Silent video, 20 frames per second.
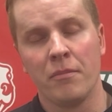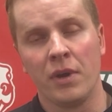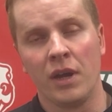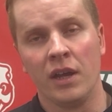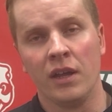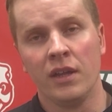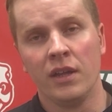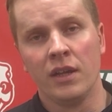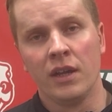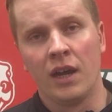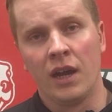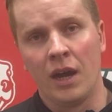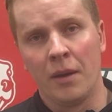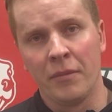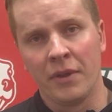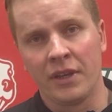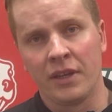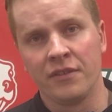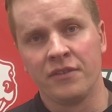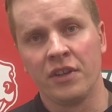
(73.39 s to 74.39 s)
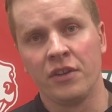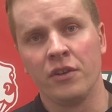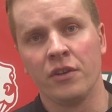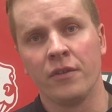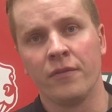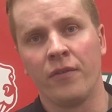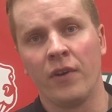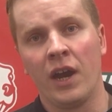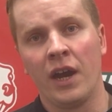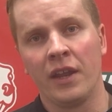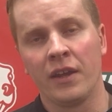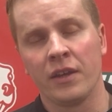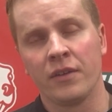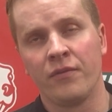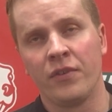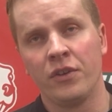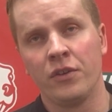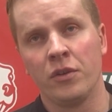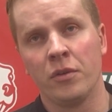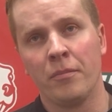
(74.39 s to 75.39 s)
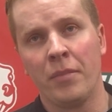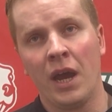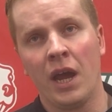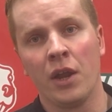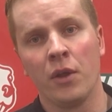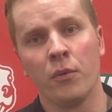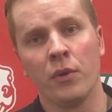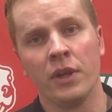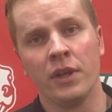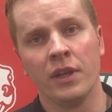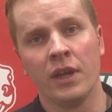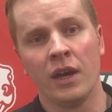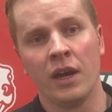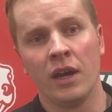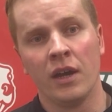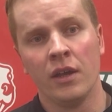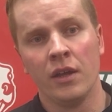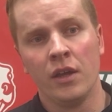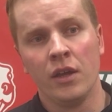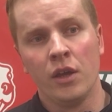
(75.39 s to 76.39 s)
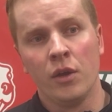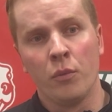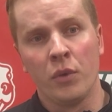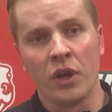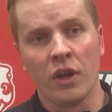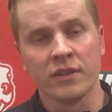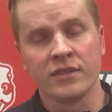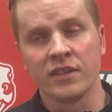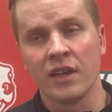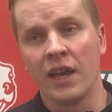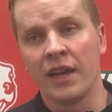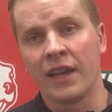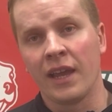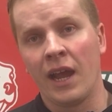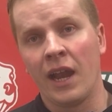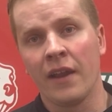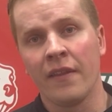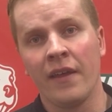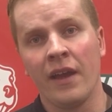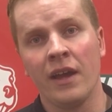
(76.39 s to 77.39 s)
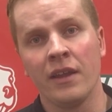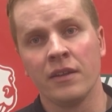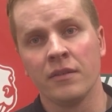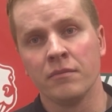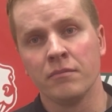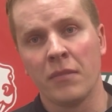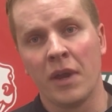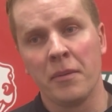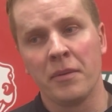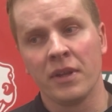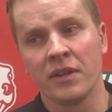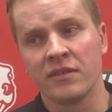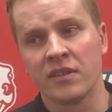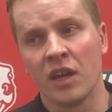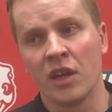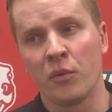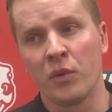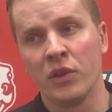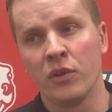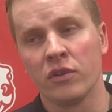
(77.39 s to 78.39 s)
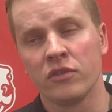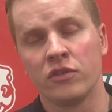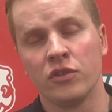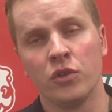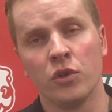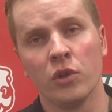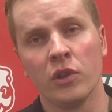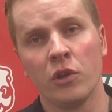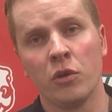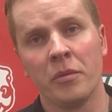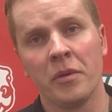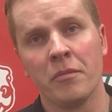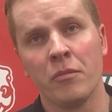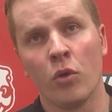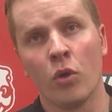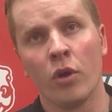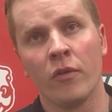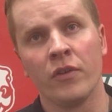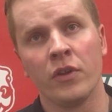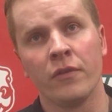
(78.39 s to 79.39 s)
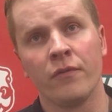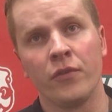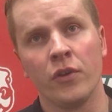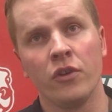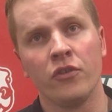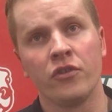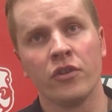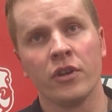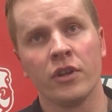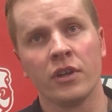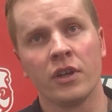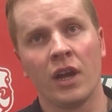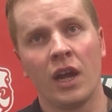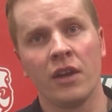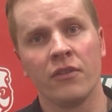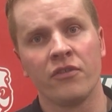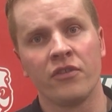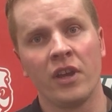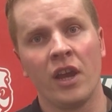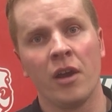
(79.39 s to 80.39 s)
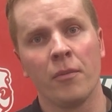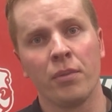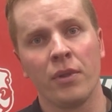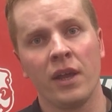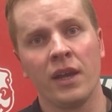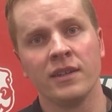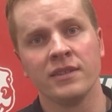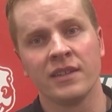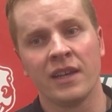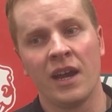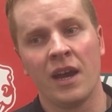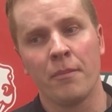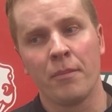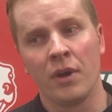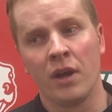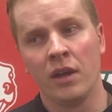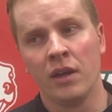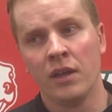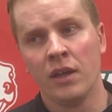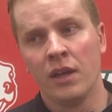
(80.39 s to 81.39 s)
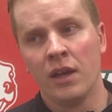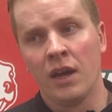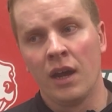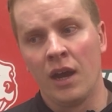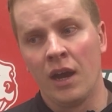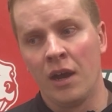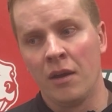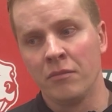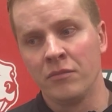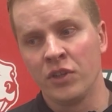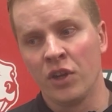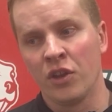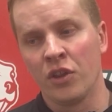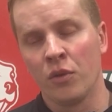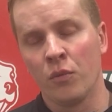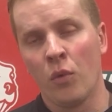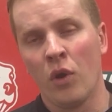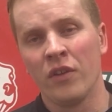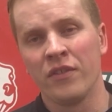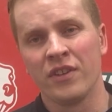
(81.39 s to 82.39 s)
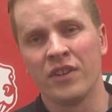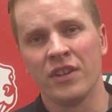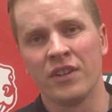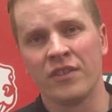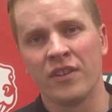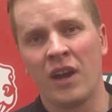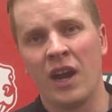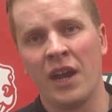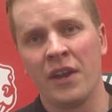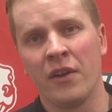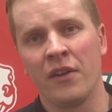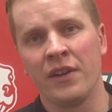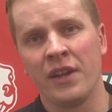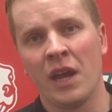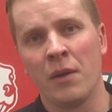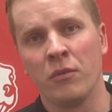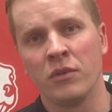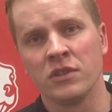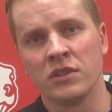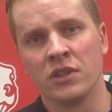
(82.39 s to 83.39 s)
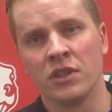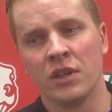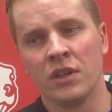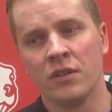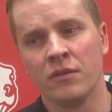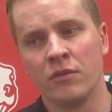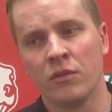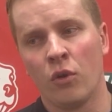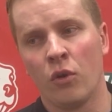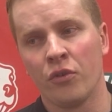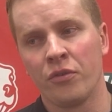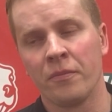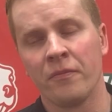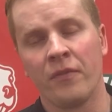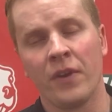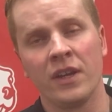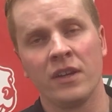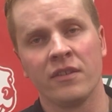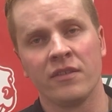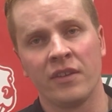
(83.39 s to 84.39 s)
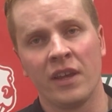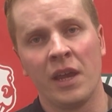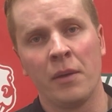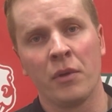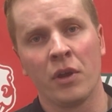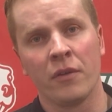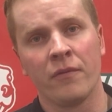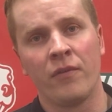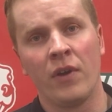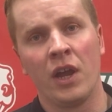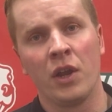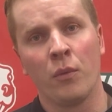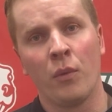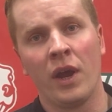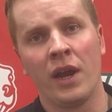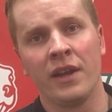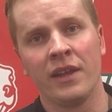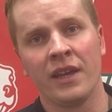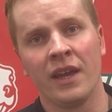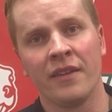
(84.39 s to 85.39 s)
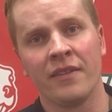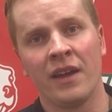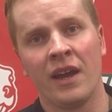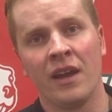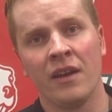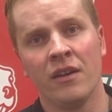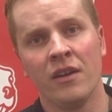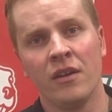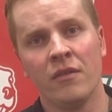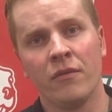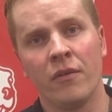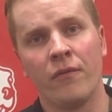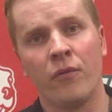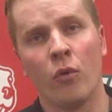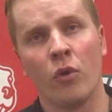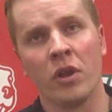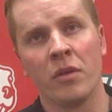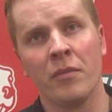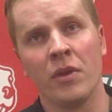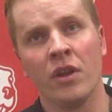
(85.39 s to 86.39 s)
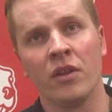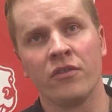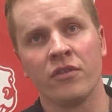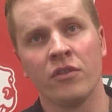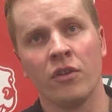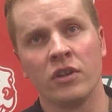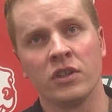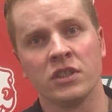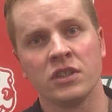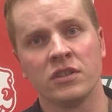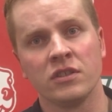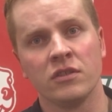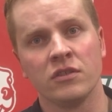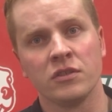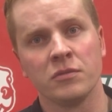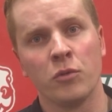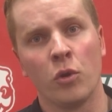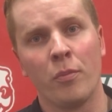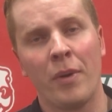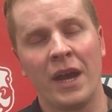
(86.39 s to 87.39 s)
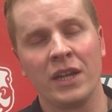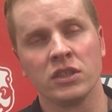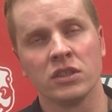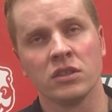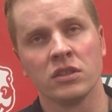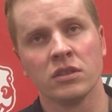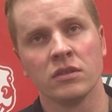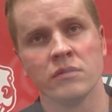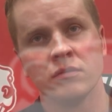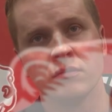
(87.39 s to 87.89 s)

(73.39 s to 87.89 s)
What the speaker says: But they continue to fight, they continue to battle, and we got something out of that, and maybe that's something we look to do a little bit more of in the future and kind of see how it plays out. But you know, the want and desire there at the end was the awesome thing to see, and we've got to find a way to get that for 40 minutes, not just small patches.